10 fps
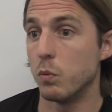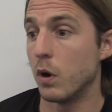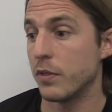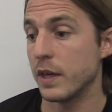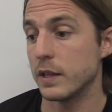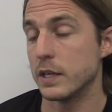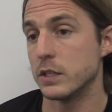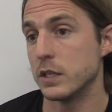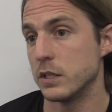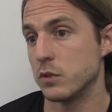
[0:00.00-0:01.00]
I think
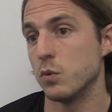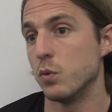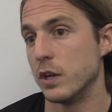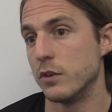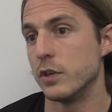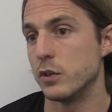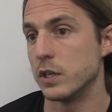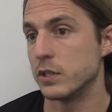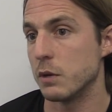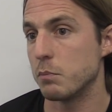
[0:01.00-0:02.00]
it's all individual,
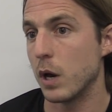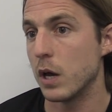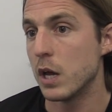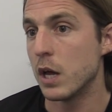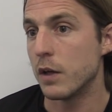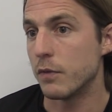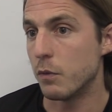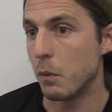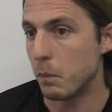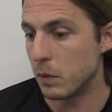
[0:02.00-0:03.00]
isn't it? But
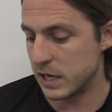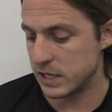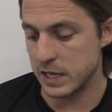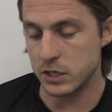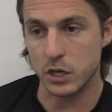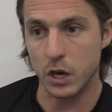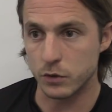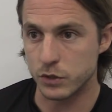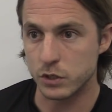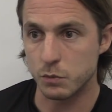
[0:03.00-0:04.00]
listening to
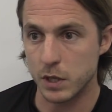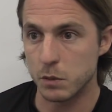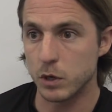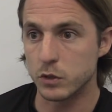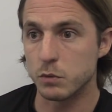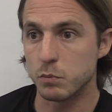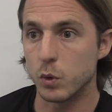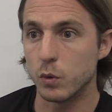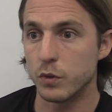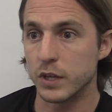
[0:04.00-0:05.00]
coaches would be the most
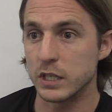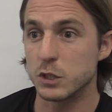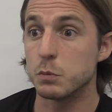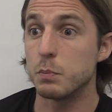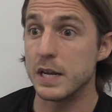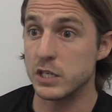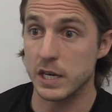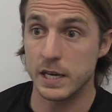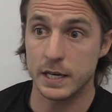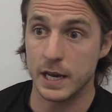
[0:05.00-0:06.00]
important thing,
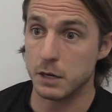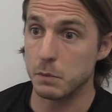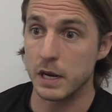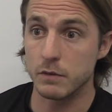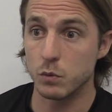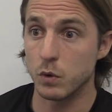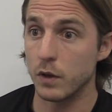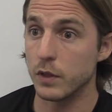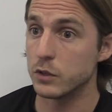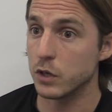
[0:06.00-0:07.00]
especially at academy level.
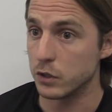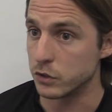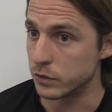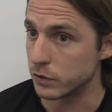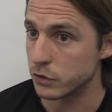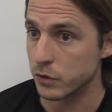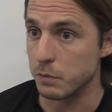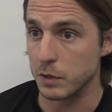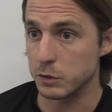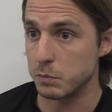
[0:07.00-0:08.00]
Like those coaches who are
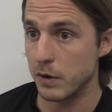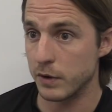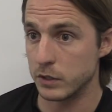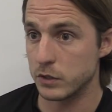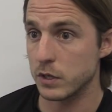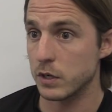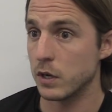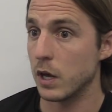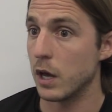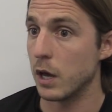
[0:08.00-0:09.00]
extremely experienced.
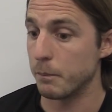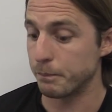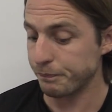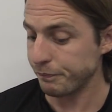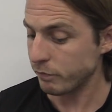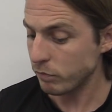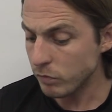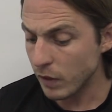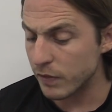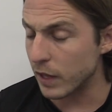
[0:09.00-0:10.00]

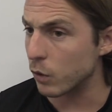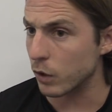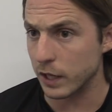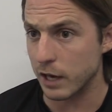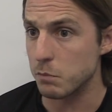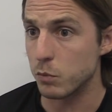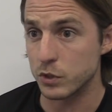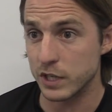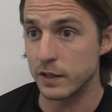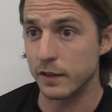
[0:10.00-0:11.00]
They're not going to keep
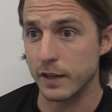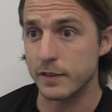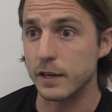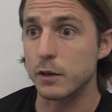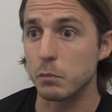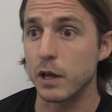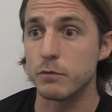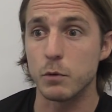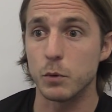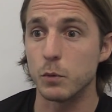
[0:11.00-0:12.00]
boys in that they think can play
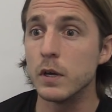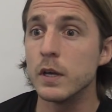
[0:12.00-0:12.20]
football,